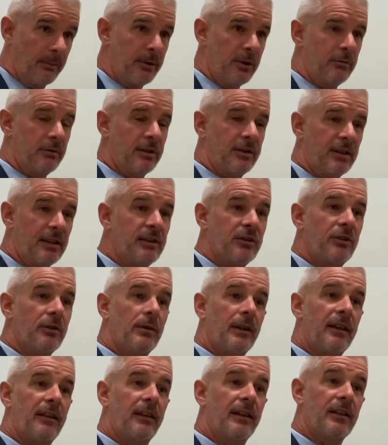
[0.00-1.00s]
communities,
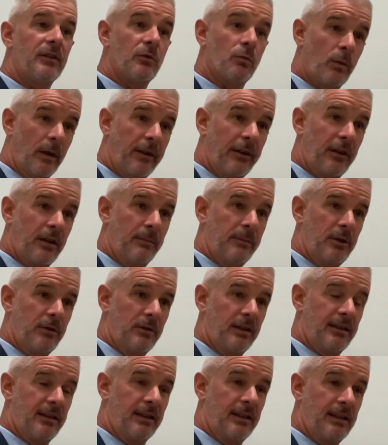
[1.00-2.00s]
doing things with
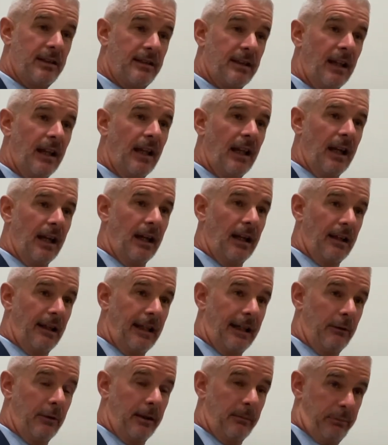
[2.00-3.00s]
communities,
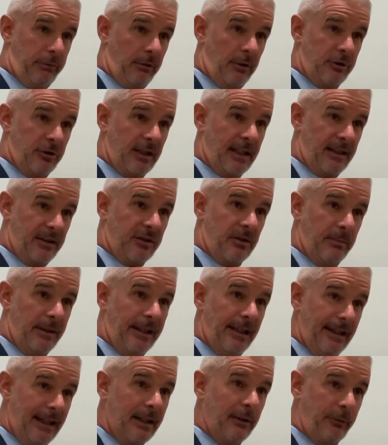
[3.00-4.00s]
allowing projects to
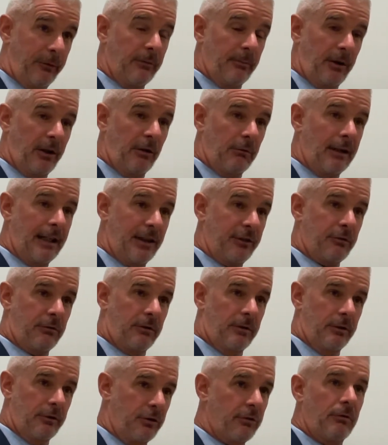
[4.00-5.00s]
be led from the
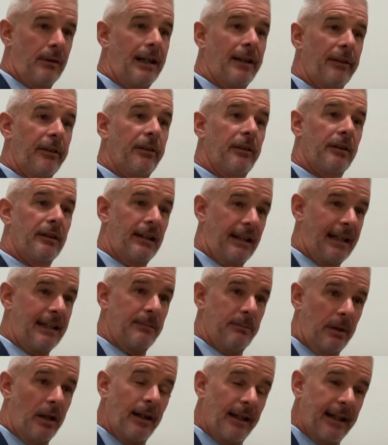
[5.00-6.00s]
grassroots rather than
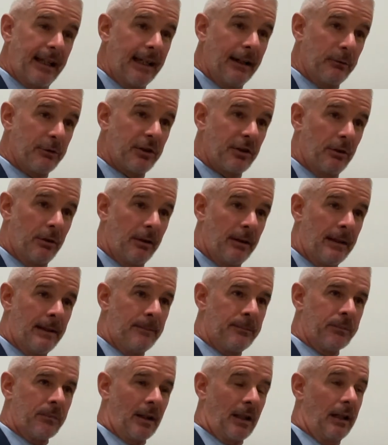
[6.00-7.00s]
led by
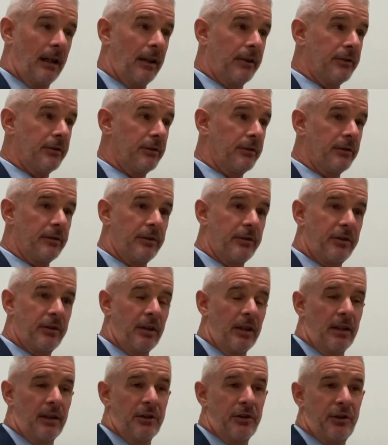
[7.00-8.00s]
council. And
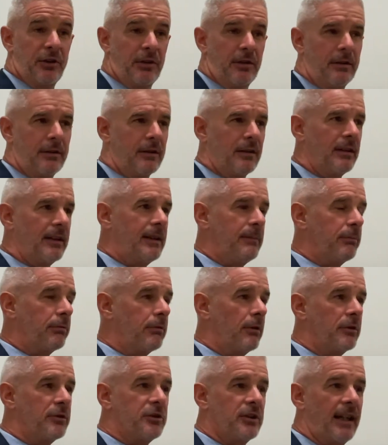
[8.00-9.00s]
certainly
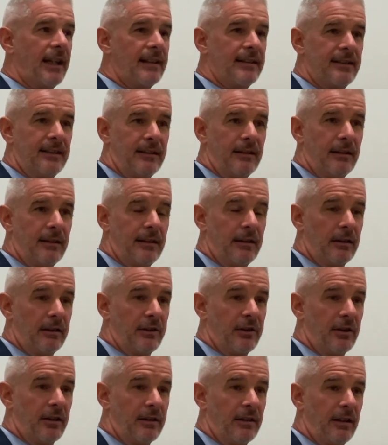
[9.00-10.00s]
projects in
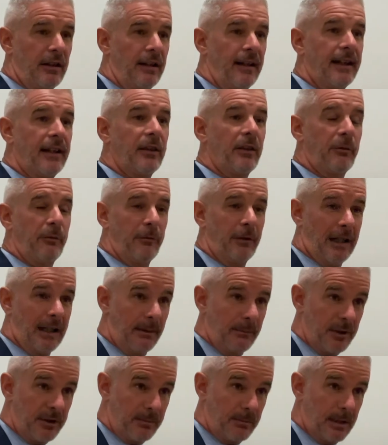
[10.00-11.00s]
Lyttelton like the
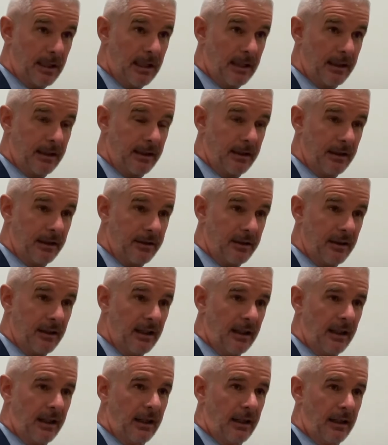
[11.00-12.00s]
farmers market,
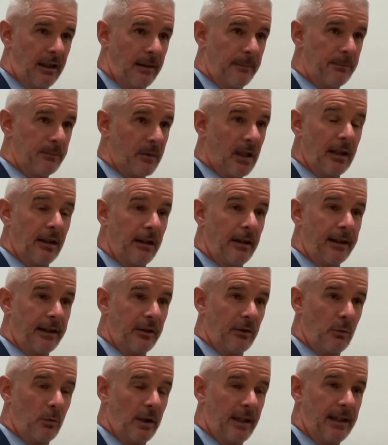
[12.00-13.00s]

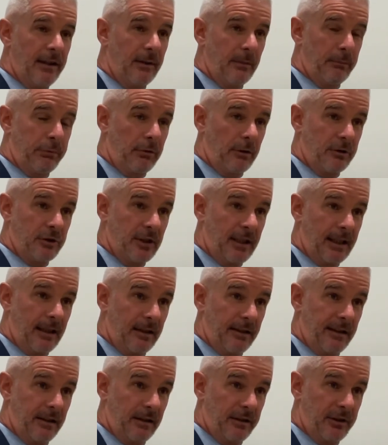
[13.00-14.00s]
like the way that
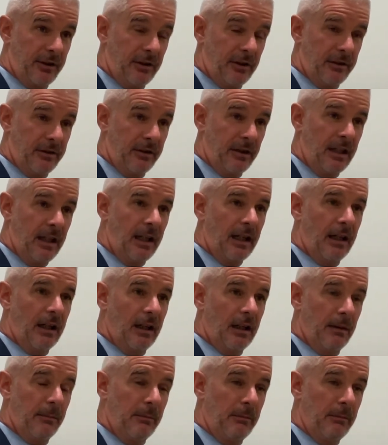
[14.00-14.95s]
Project Lyttelton